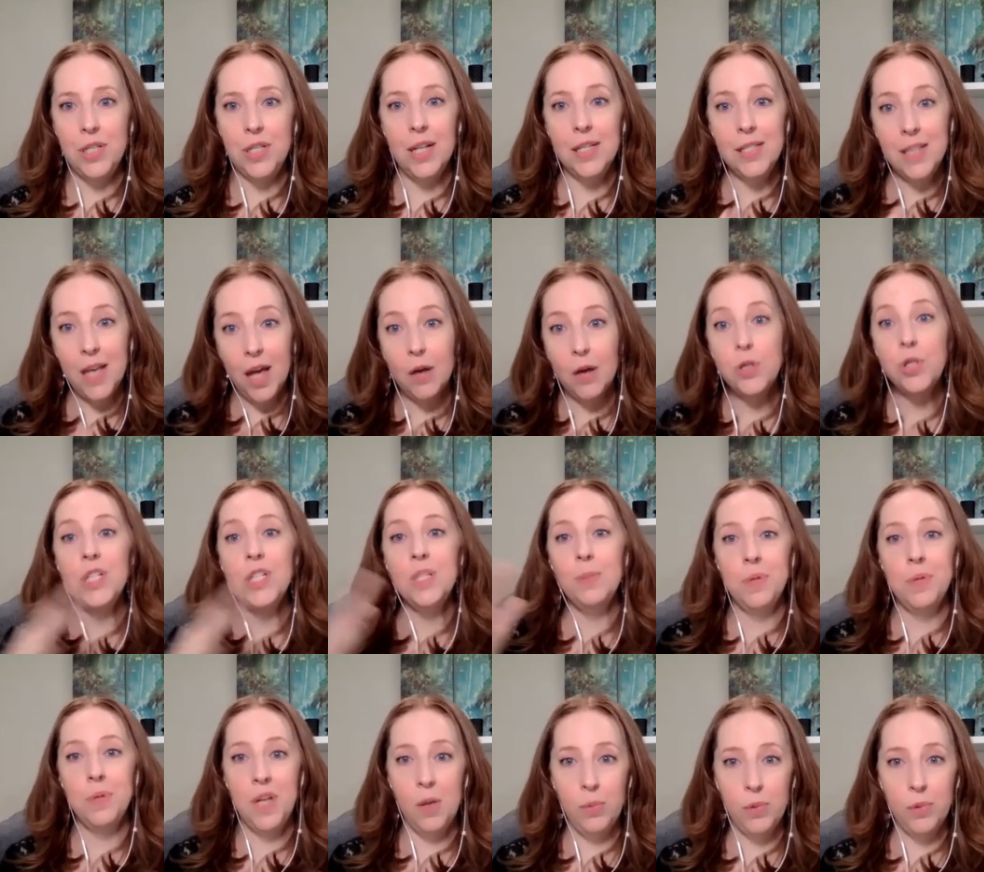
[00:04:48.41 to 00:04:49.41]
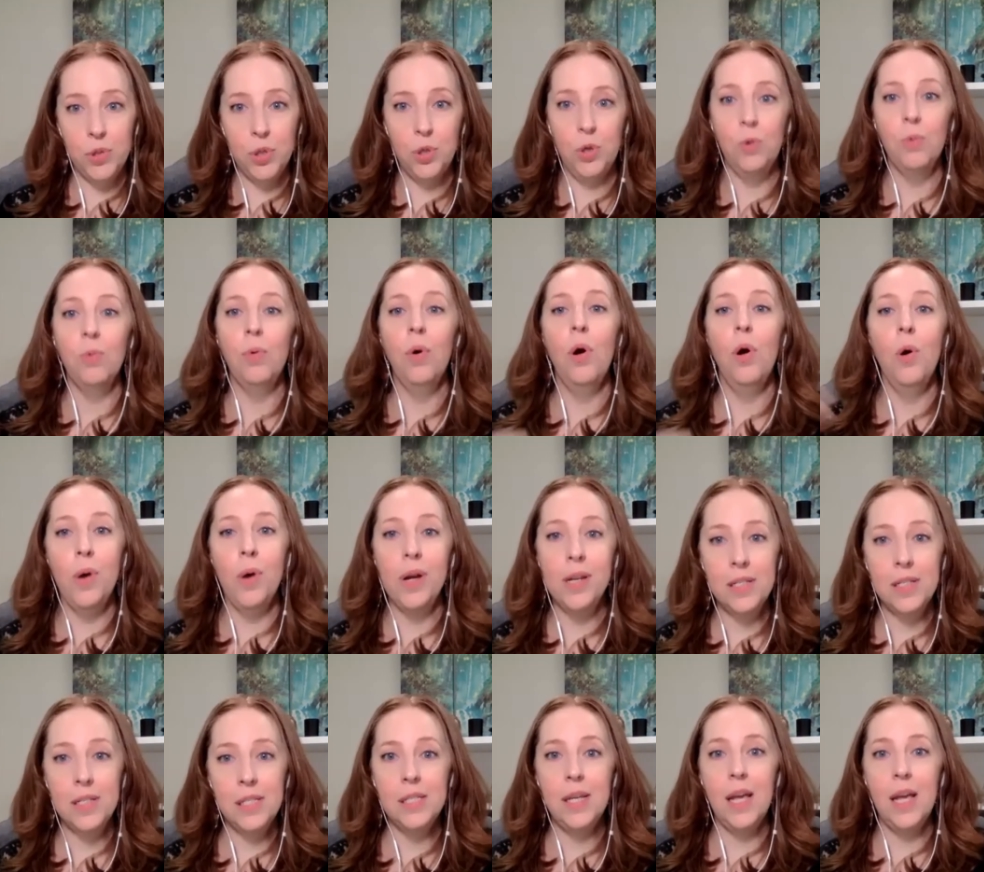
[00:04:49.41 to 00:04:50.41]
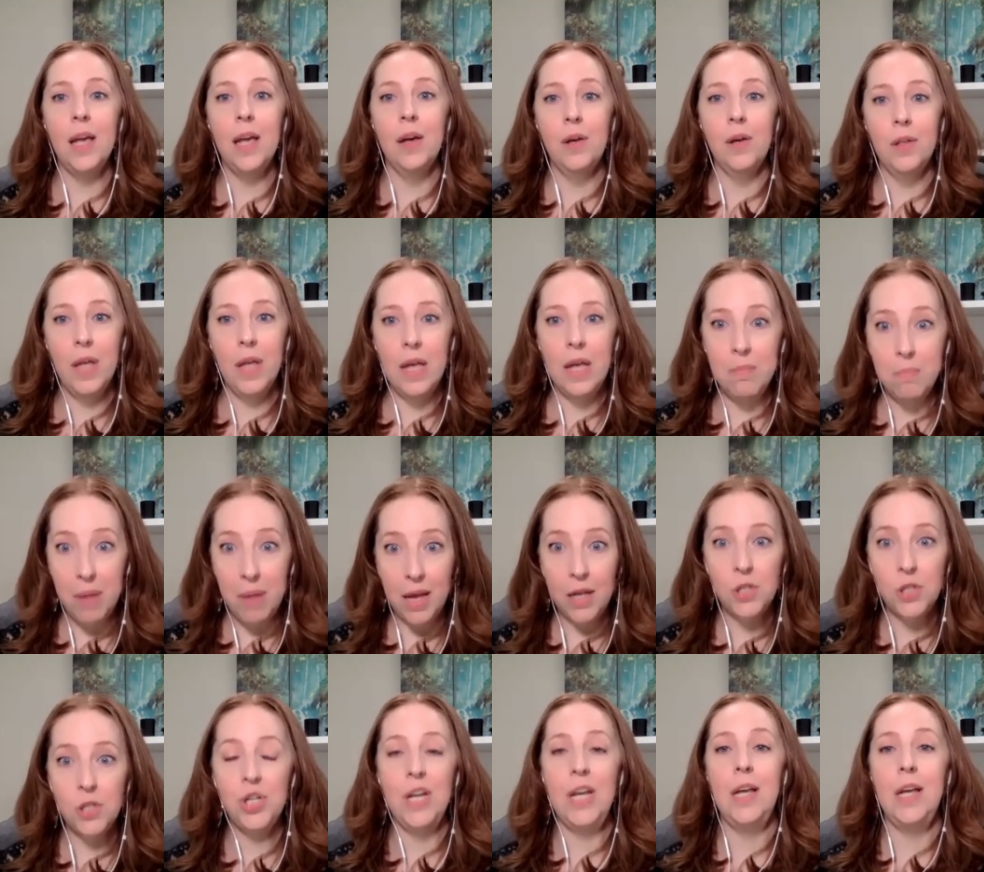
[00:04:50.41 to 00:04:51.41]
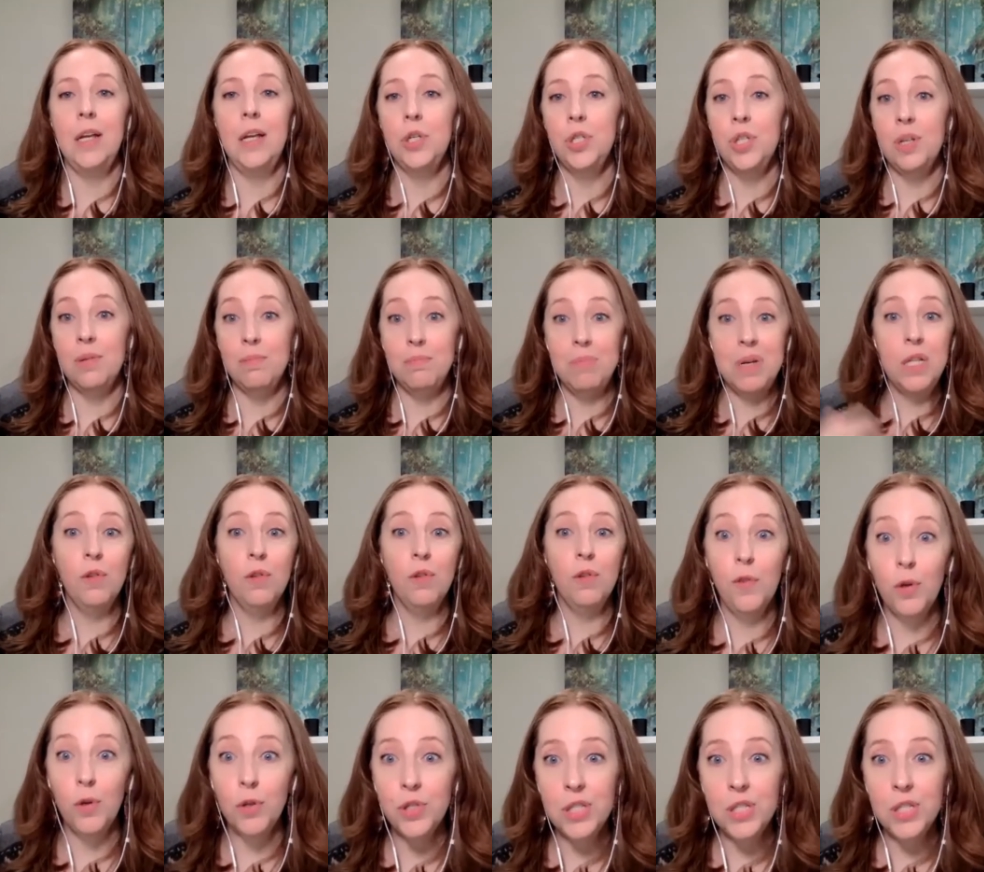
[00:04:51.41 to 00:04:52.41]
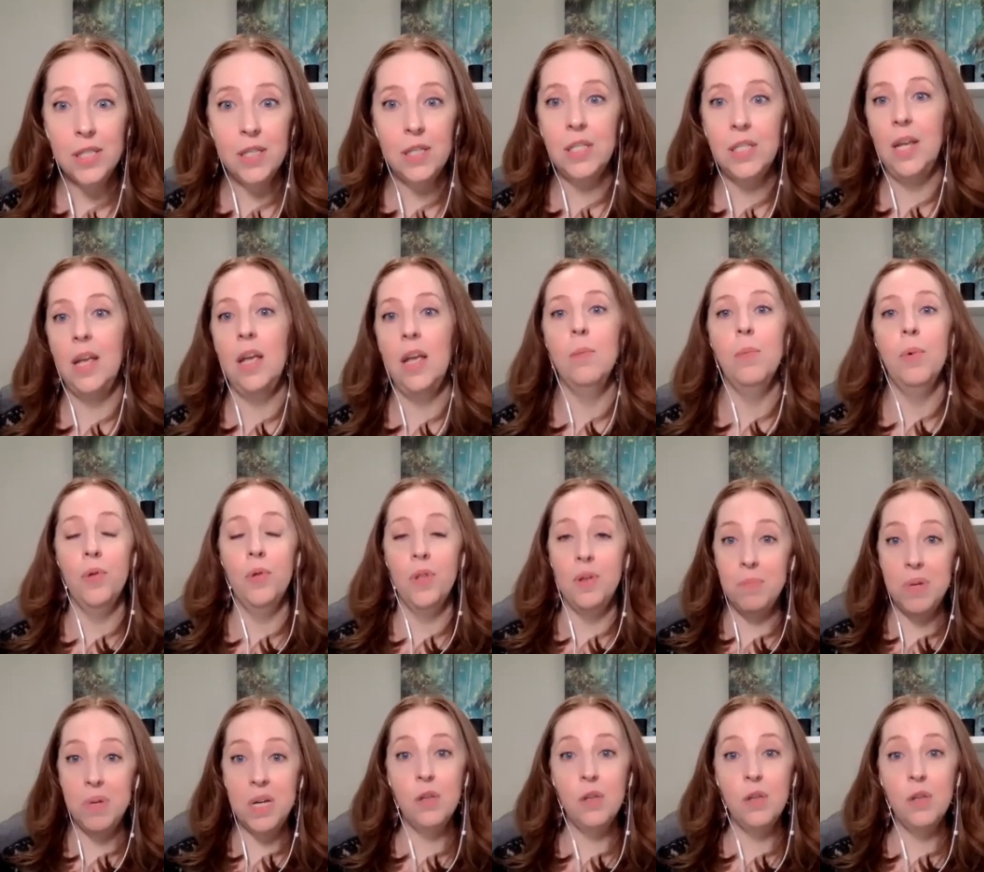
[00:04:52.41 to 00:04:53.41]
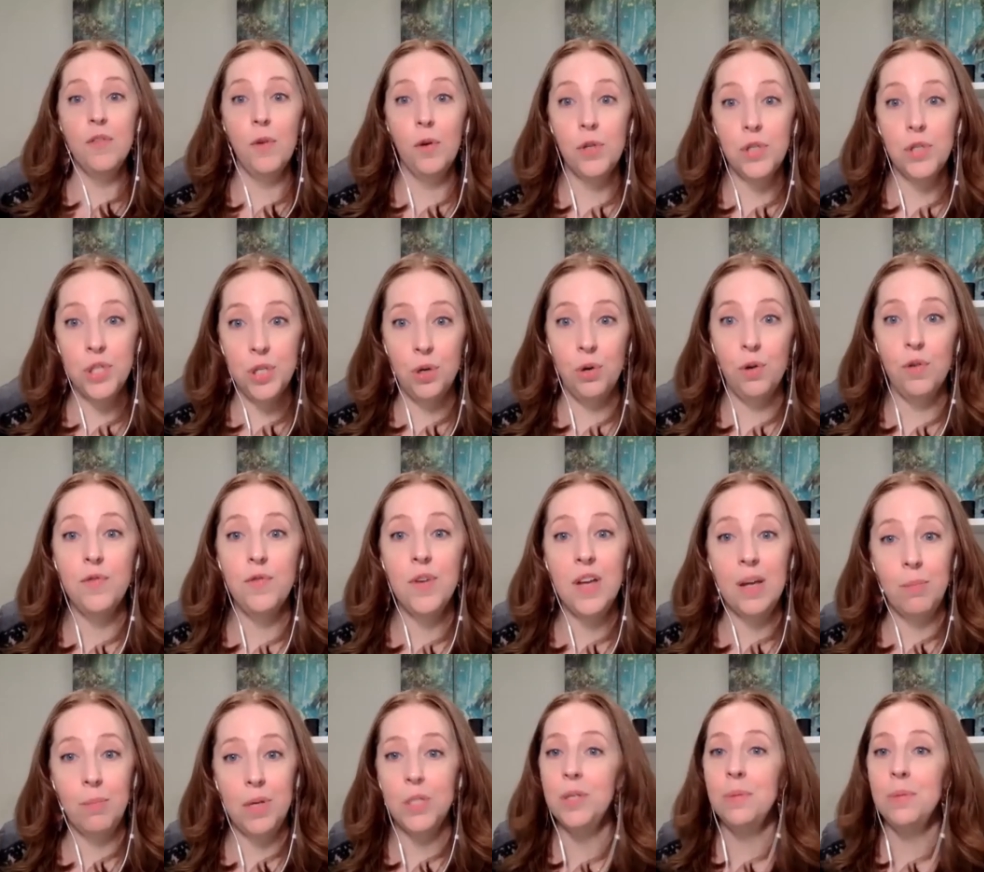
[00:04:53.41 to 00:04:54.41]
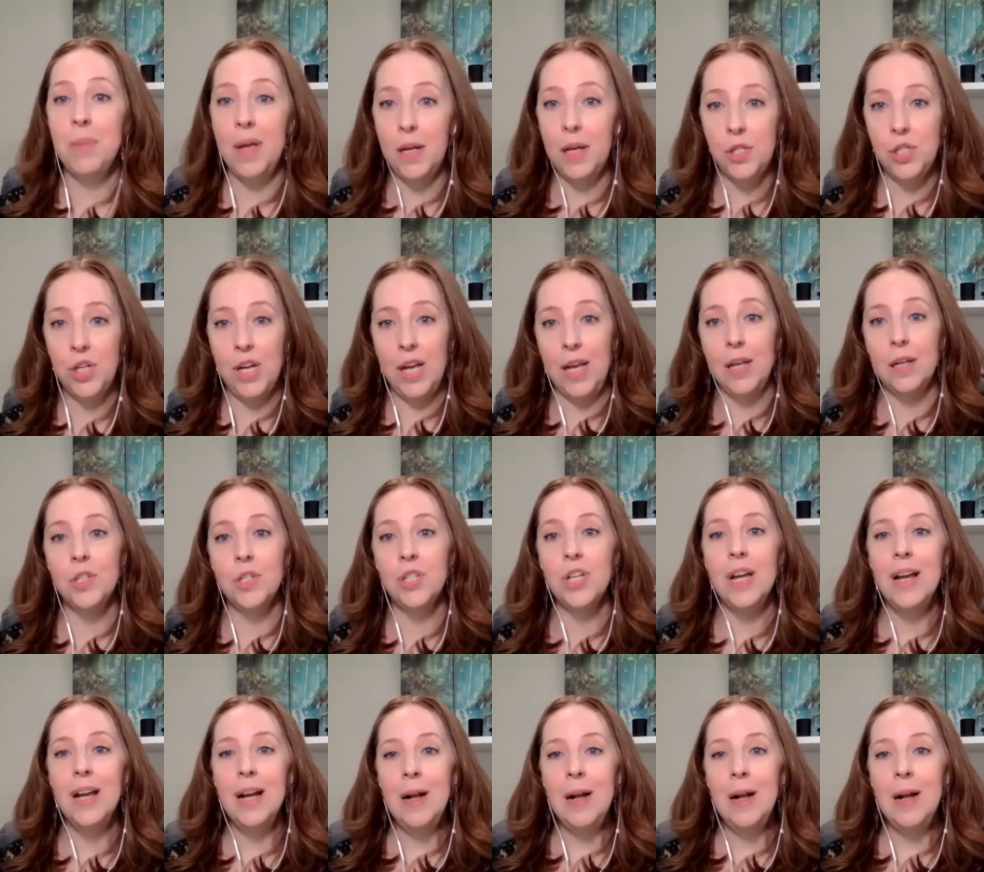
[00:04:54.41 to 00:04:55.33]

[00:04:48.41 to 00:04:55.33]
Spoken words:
That's how she's been able to grow and scale and make change and be the first at the table and be the first in her family to make change.